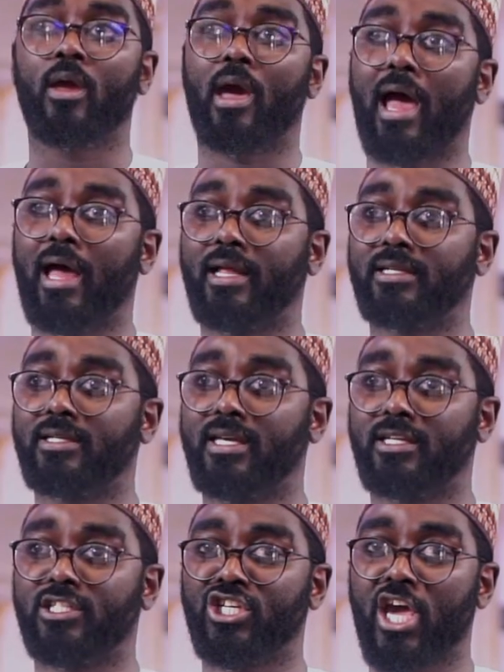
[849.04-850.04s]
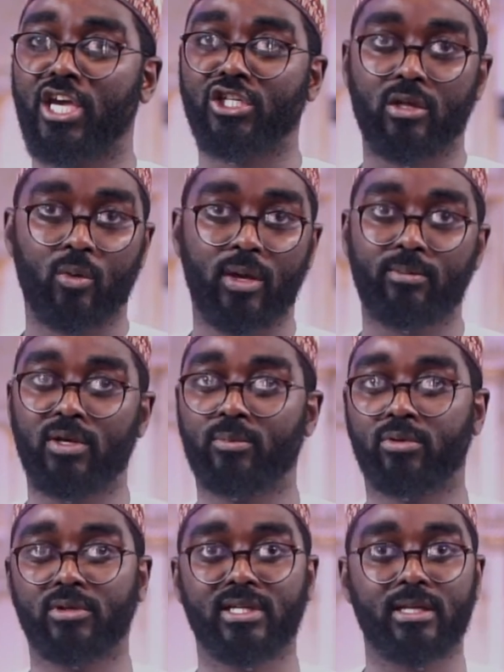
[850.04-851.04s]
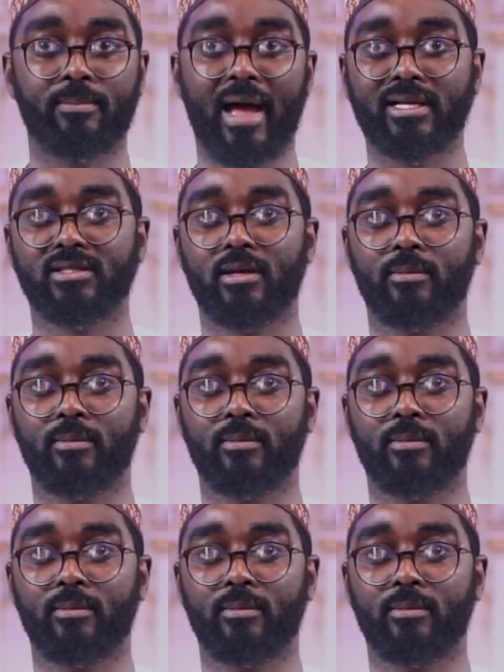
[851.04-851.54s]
And it changed the way people did maths.